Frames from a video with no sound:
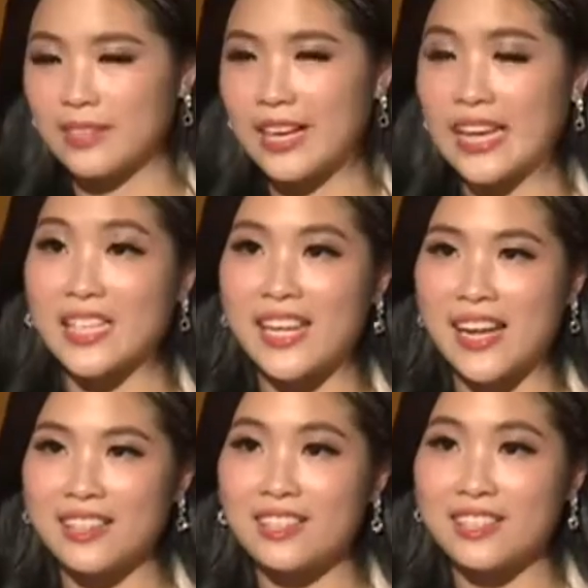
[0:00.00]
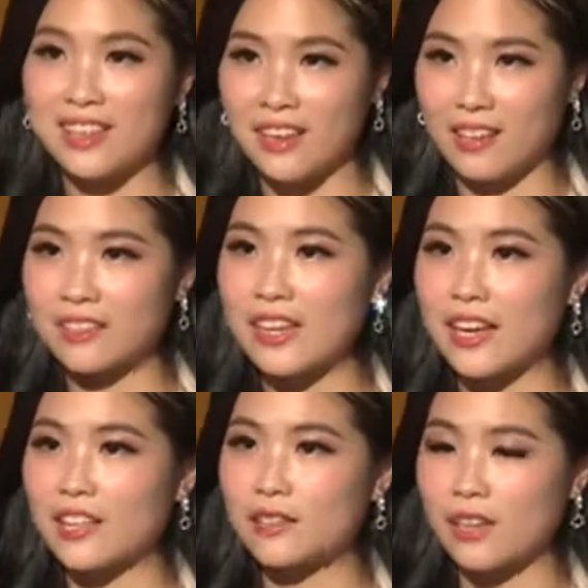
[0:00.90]
And in the end, Dr. Hill,
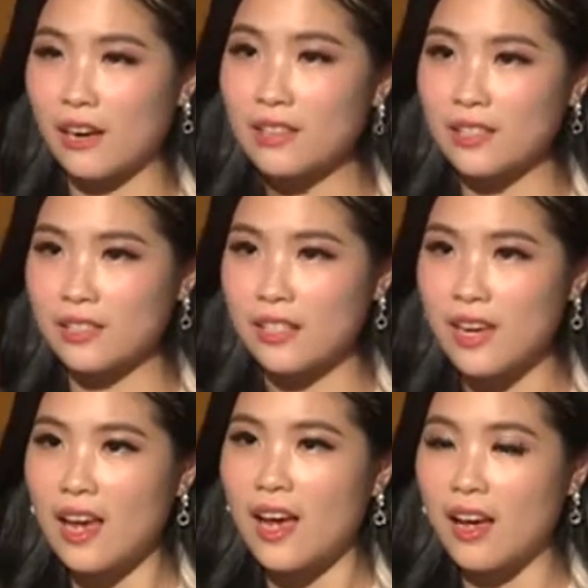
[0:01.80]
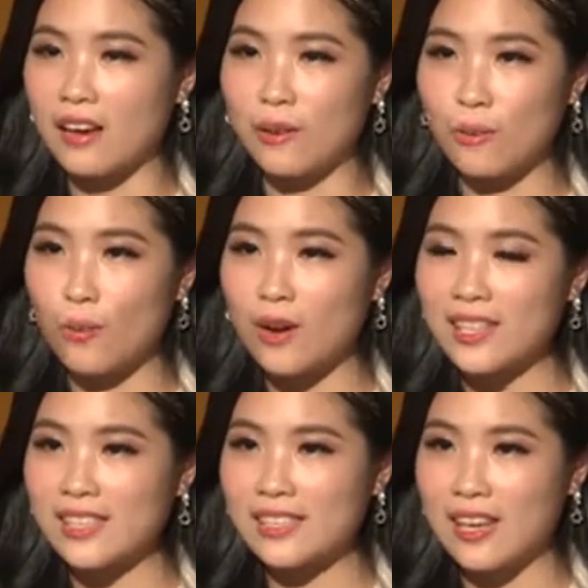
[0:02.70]
can you tell us
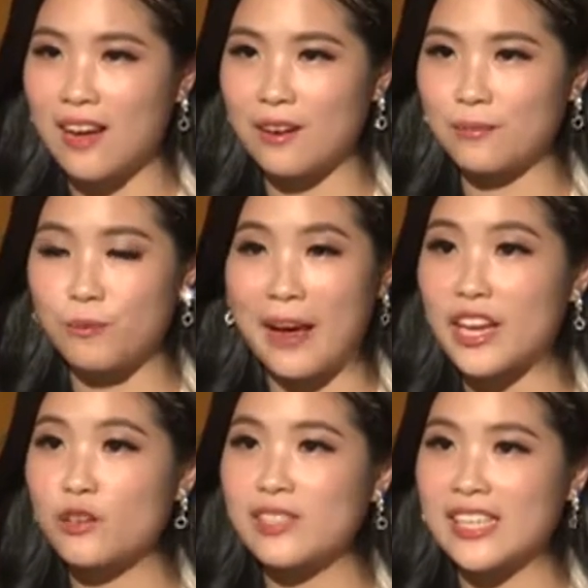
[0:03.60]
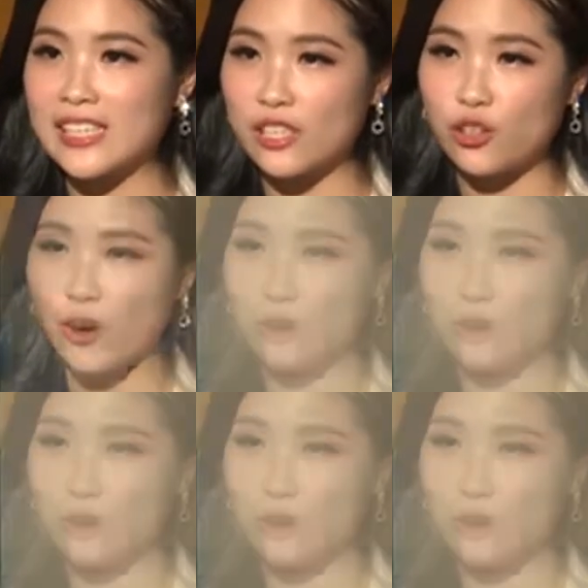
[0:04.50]
what is, by using essential